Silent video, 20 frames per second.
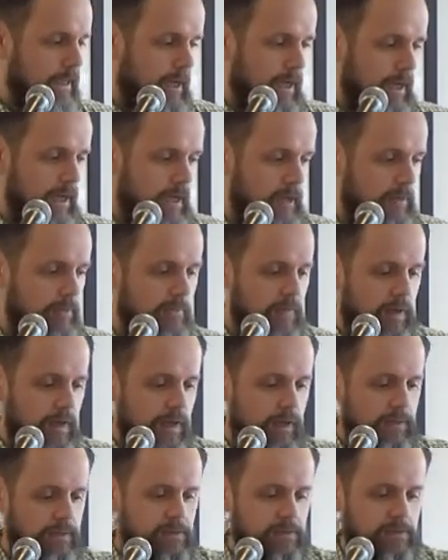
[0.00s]
Um,
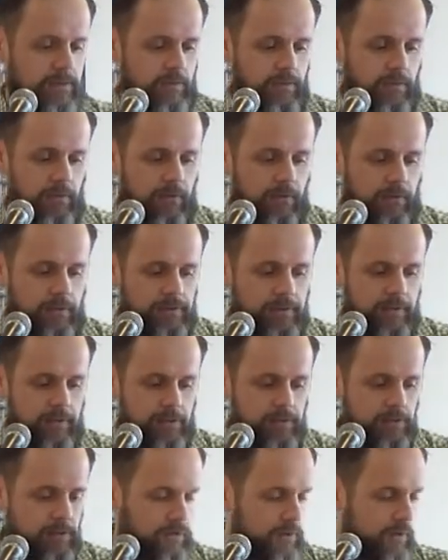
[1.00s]
and some thoughts in there.
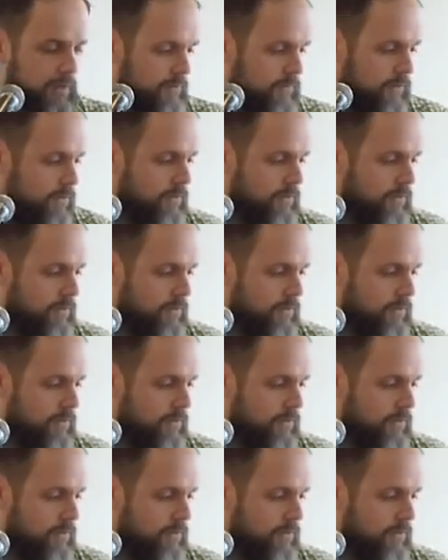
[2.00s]
So if